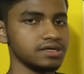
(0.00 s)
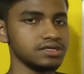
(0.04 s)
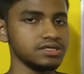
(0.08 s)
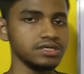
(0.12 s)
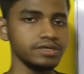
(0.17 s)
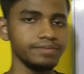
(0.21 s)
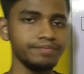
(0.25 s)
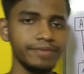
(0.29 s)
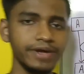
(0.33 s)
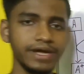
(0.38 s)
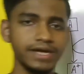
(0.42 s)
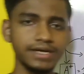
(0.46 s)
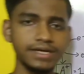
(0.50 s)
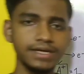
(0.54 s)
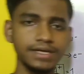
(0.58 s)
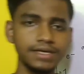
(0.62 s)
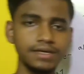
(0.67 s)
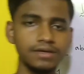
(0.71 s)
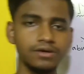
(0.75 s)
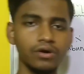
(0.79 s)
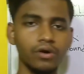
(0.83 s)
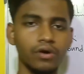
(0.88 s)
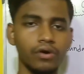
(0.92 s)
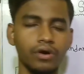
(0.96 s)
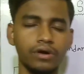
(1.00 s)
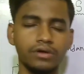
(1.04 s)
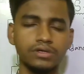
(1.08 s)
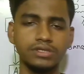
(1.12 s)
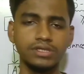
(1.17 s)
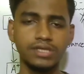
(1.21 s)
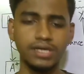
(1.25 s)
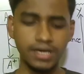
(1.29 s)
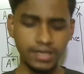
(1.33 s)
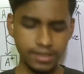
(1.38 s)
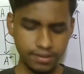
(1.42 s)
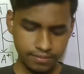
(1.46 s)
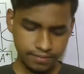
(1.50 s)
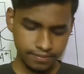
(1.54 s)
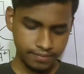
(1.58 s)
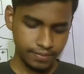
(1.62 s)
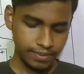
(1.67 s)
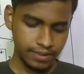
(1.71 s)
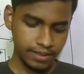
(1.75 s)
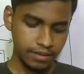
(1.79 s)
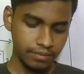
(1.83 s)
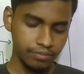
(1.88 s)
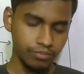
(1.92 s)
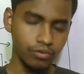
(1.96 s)
depending on the
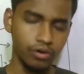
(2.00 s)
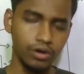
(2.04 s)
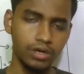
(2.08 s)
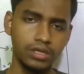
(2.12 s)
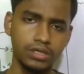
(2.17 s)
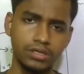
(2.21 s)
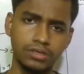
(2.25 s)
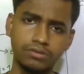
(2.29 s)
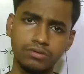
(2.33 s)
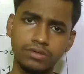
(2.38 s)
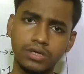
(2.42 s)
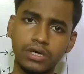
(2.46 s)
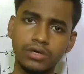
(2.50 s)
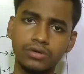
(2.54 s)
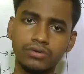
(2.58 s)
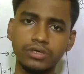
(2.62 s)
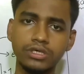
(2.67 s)
molecular